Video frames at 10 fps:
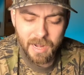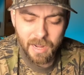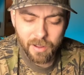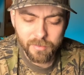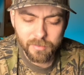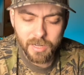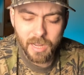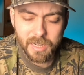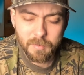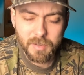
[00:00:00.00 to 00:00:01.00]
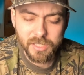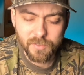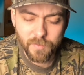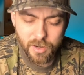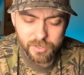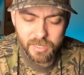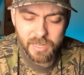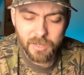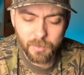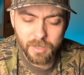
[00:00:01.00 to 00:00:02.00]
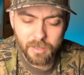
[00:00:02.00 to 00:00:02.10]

out, got him his first deer with